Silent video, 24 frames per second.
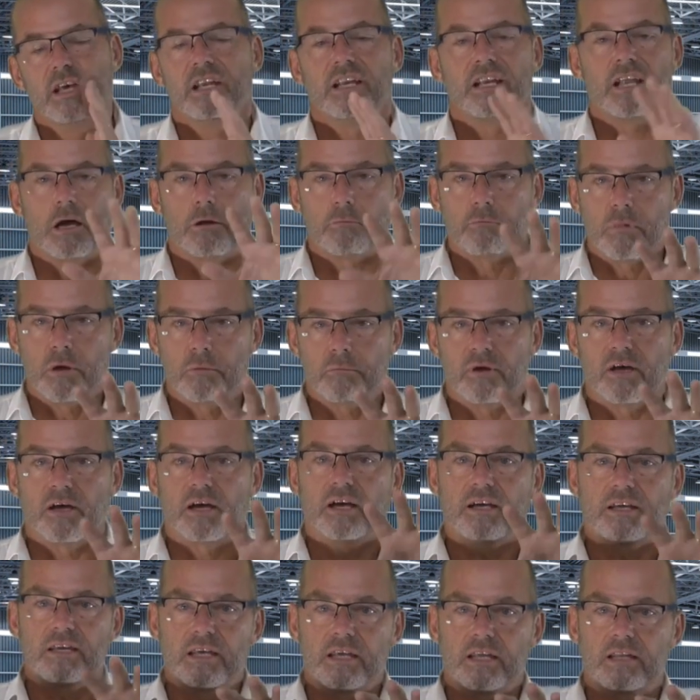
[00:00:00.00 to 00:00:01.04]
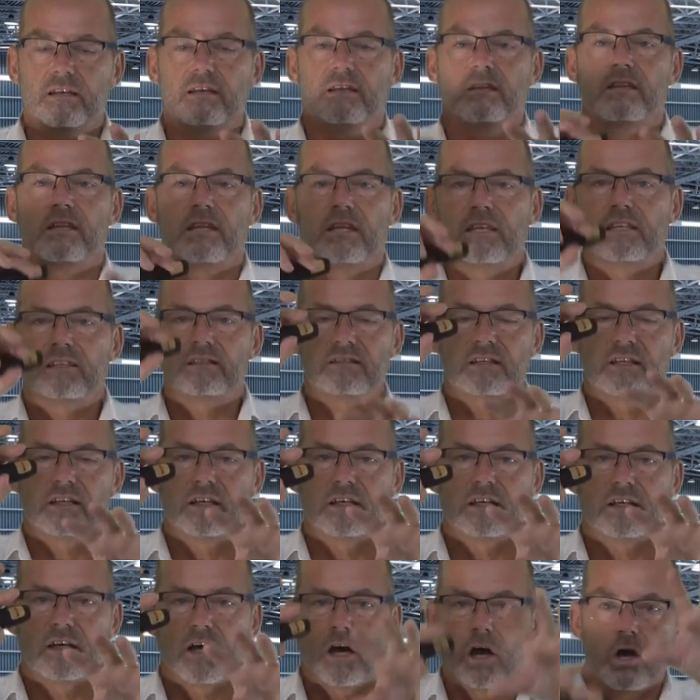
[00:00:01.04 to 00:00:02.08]
Now remember, again, these
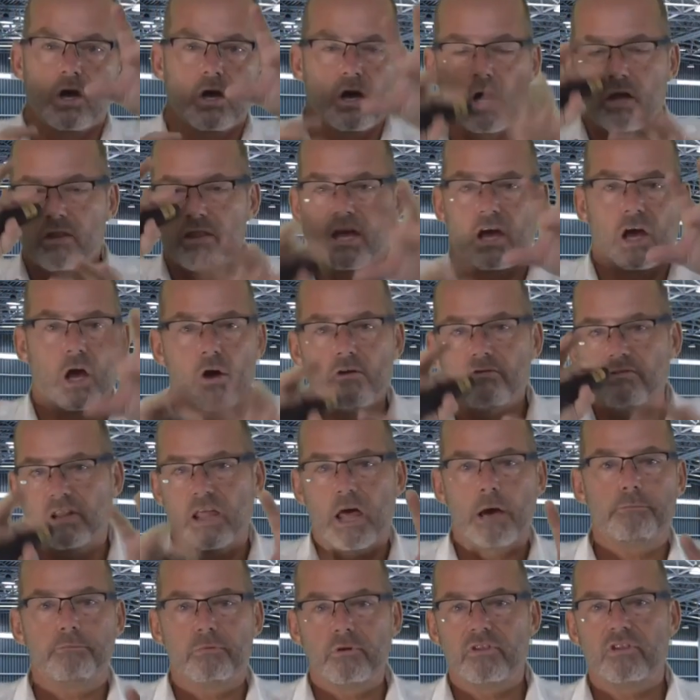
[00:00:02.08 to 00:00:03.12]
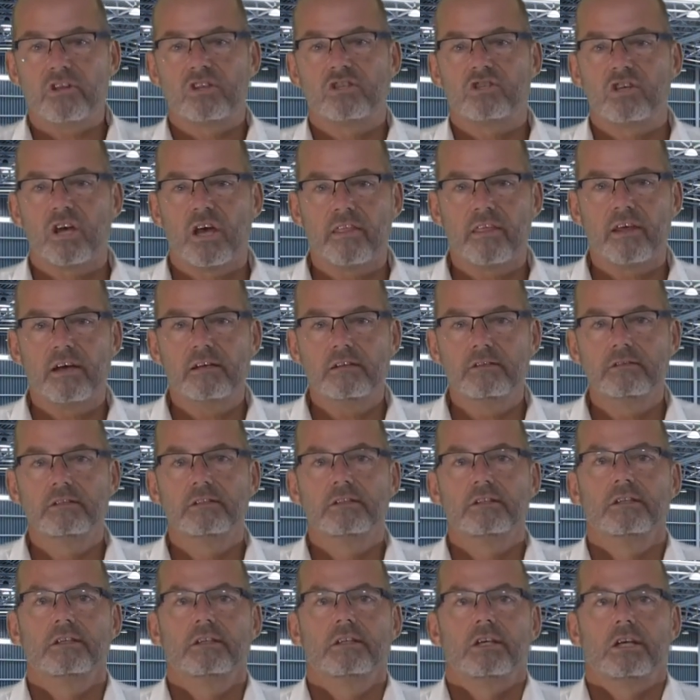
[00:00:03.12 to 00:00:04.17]
are, they overlap with each other.
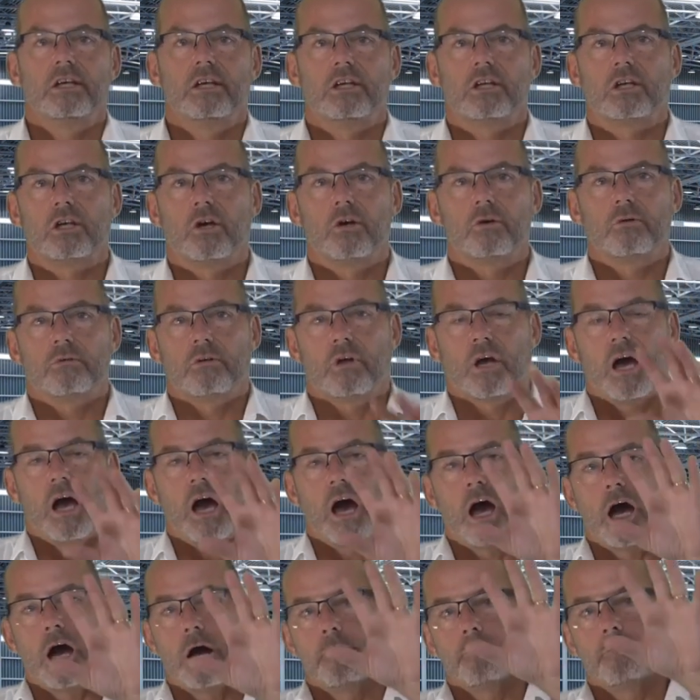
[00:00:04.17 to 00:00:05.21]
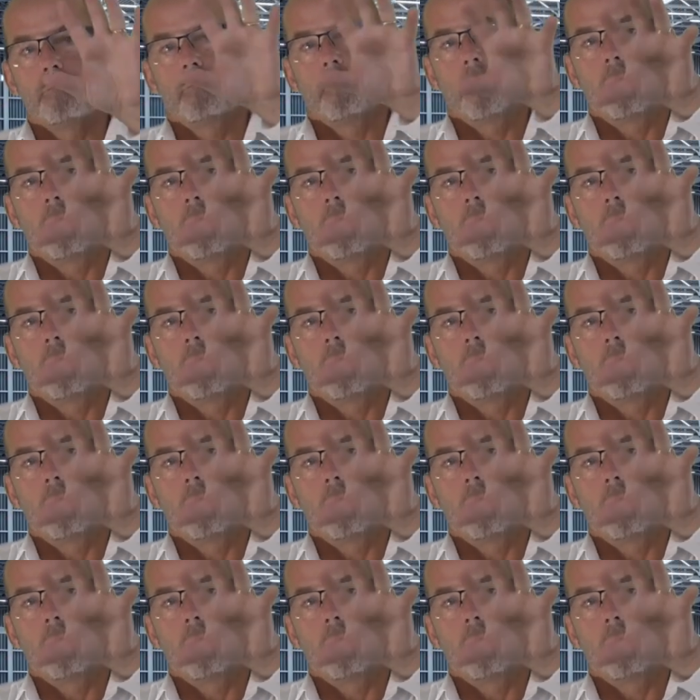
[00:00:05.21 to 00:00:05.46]
You know,